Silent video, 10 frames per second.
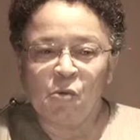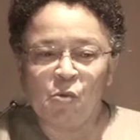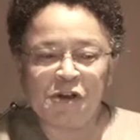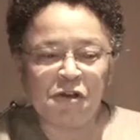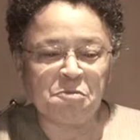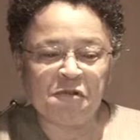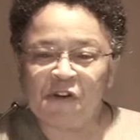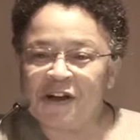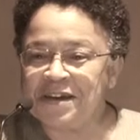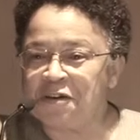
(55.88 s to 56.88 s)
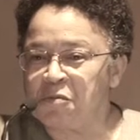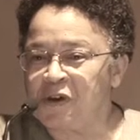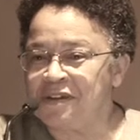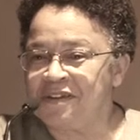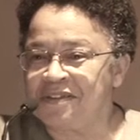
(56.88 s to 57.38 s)
were you provided
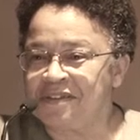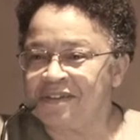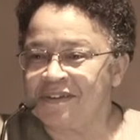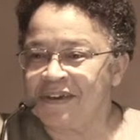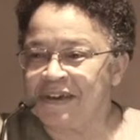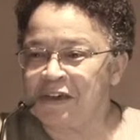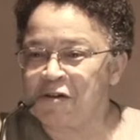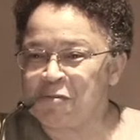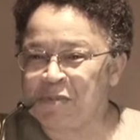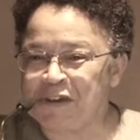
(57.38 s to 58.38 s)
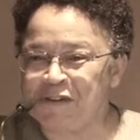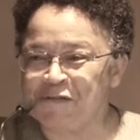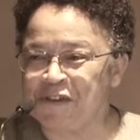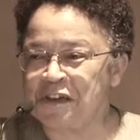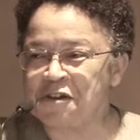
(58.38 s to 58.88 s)
with a copy
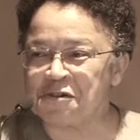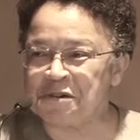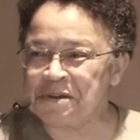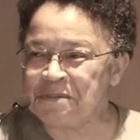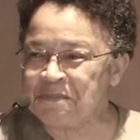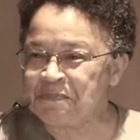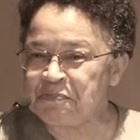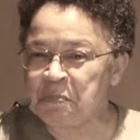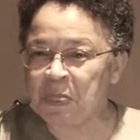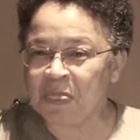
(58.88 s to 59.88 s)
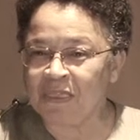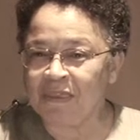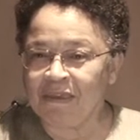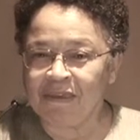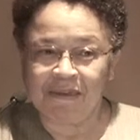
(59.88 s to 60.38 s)
of the code
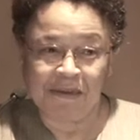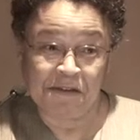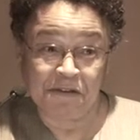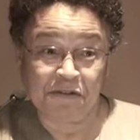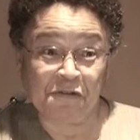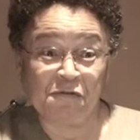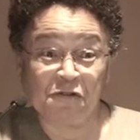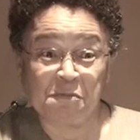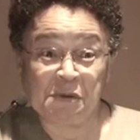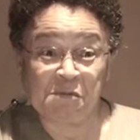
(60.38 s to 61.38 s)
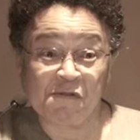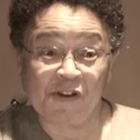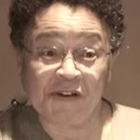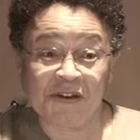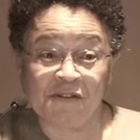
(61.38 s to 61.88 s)
as you've just
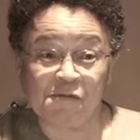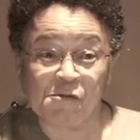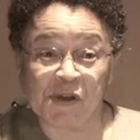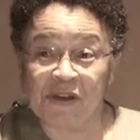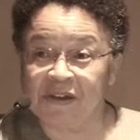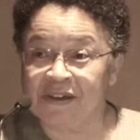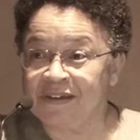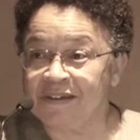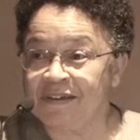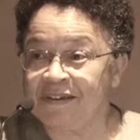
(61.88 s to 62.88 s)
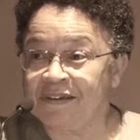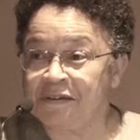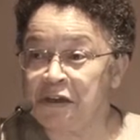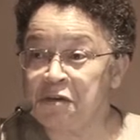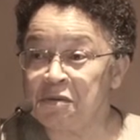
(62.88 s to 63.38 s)
provided for here?
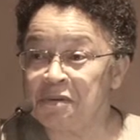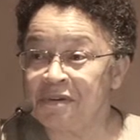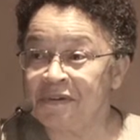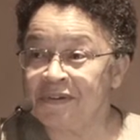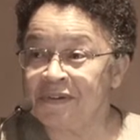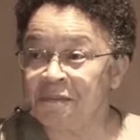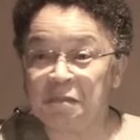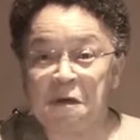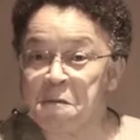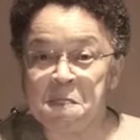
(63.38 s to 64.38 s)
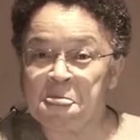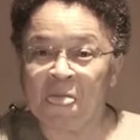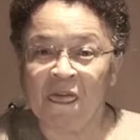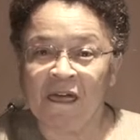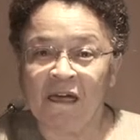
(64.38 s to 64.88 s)
No? No.
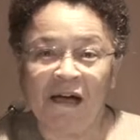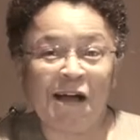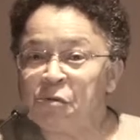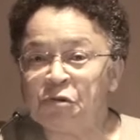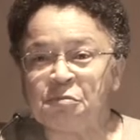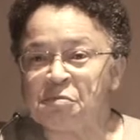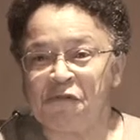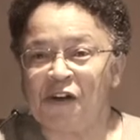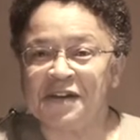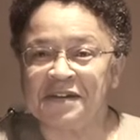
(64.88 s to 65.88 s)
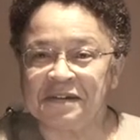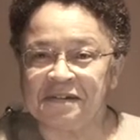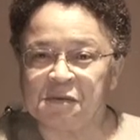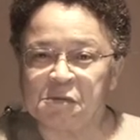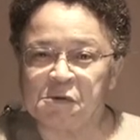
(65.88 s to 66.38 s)
I wasn't
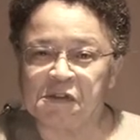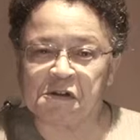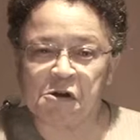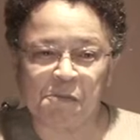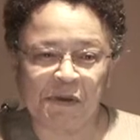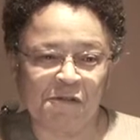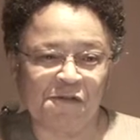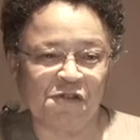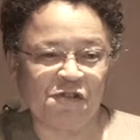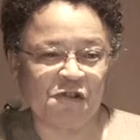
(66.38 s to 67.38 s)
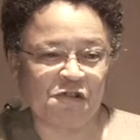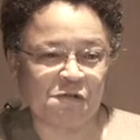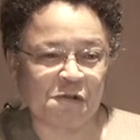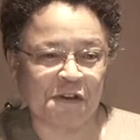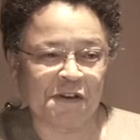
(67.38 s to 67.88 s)
provided with a copy of the
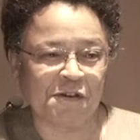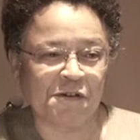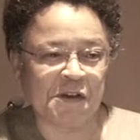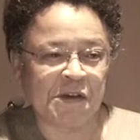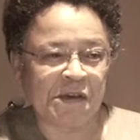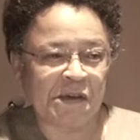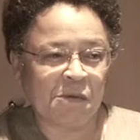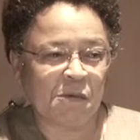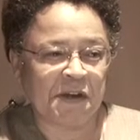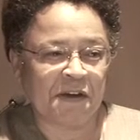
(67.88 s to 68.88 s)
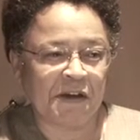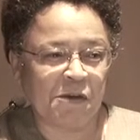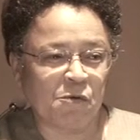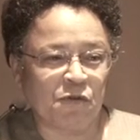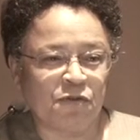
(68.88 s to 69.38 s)
judicial code when
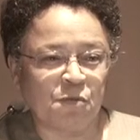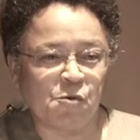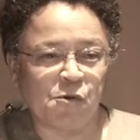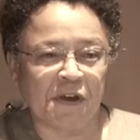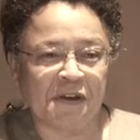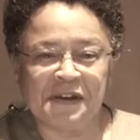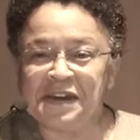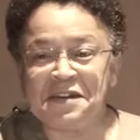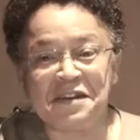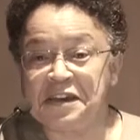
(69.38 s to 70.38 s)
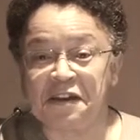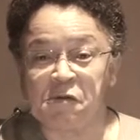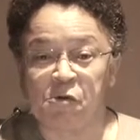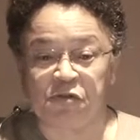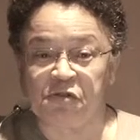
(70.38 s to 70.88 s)
I was sworn in, and indeed
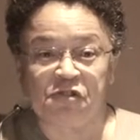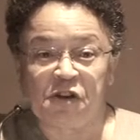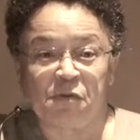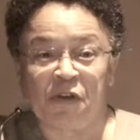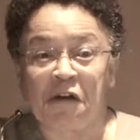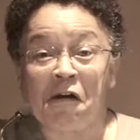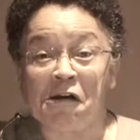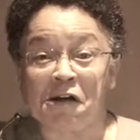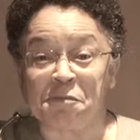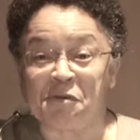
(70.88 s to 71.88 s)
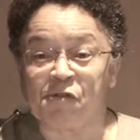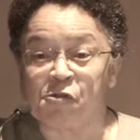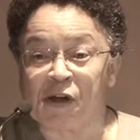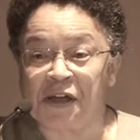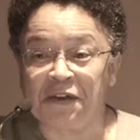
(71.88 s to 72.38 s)
I wasn't shown the card
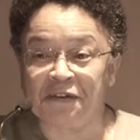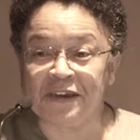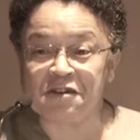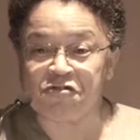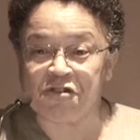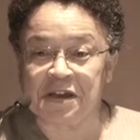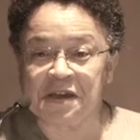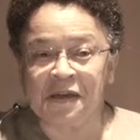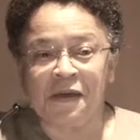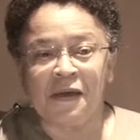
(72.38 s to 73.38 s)
beforehand. Literally,